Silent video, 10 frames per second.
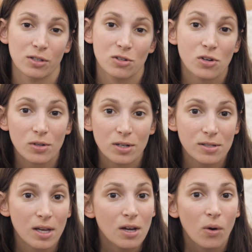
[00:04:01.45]
at the
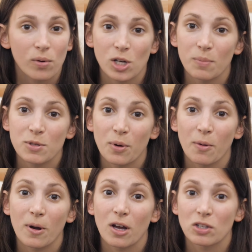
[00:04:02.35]
shoulders, which helps
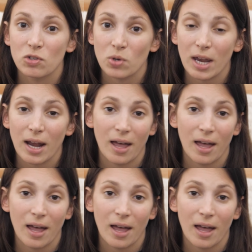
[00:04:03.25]
promote a straight,